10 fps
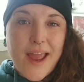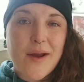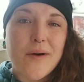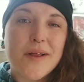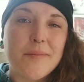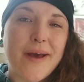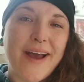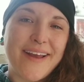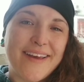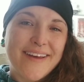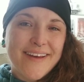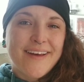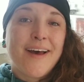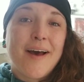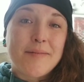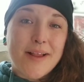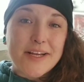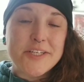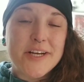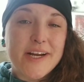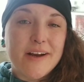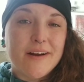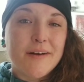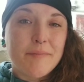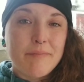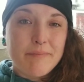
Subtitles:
Hey, welcome back. I'm glad you're here.